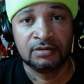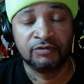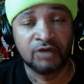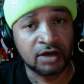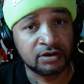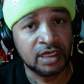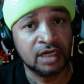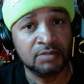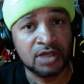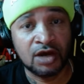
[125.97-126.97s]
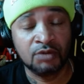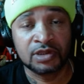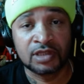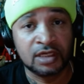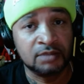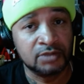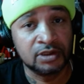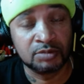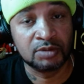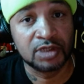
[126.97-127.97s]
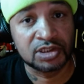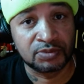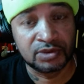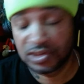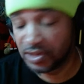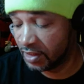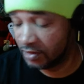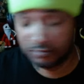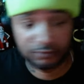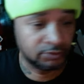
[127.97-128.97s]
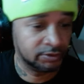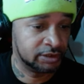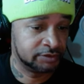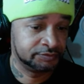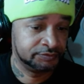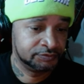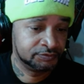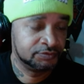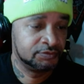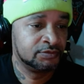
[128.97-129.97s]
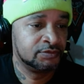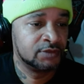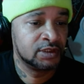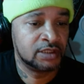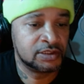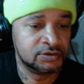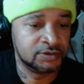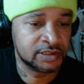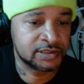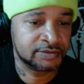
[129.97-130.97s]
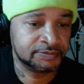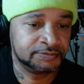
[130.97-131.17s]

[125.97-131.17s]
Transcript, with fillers: If y'all can help me out with that, it'd be much appreciated. For real. Let's do this.